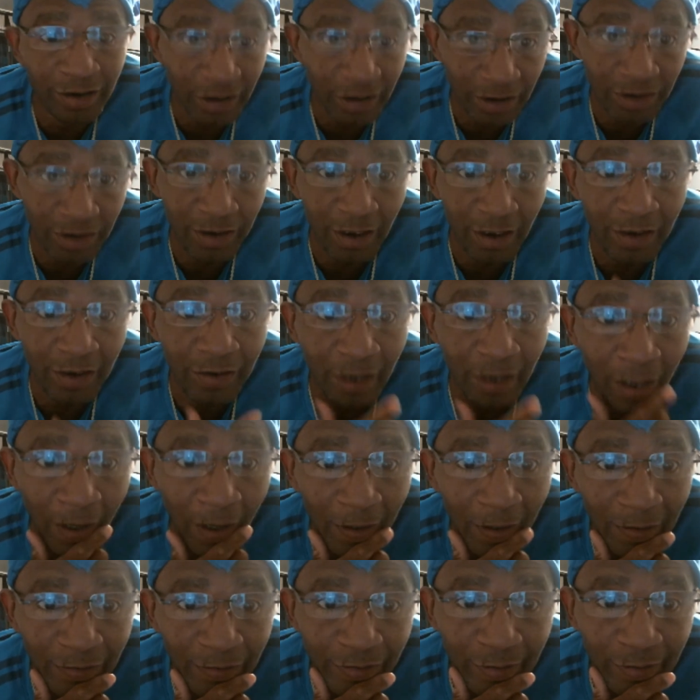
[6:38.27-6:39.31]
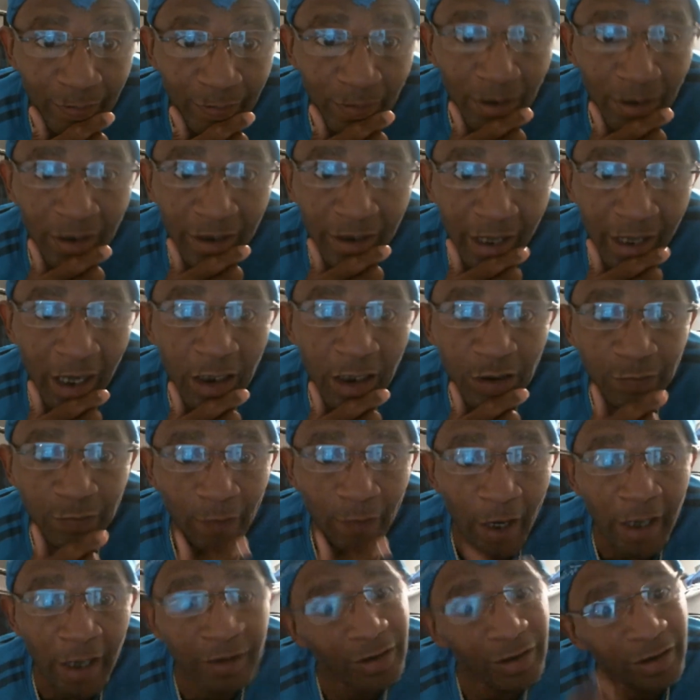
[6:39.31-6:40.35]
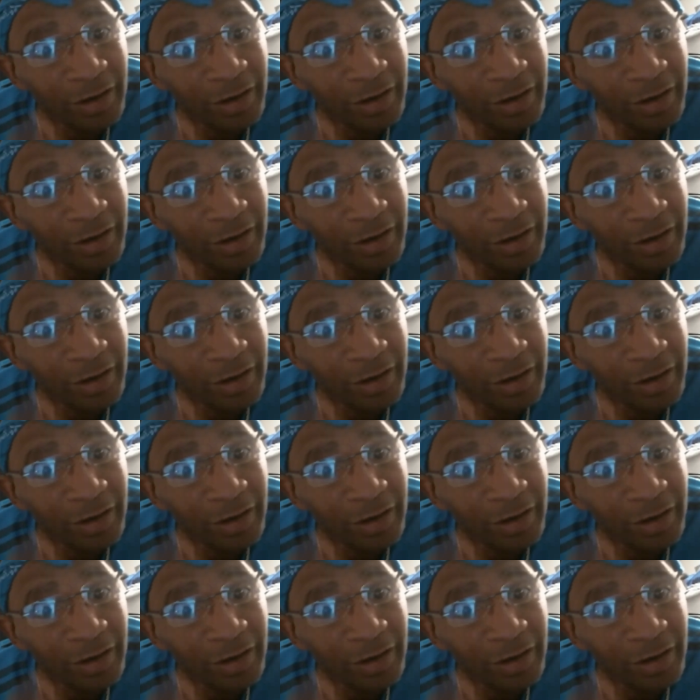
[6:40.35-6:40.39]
He's done some cage fights.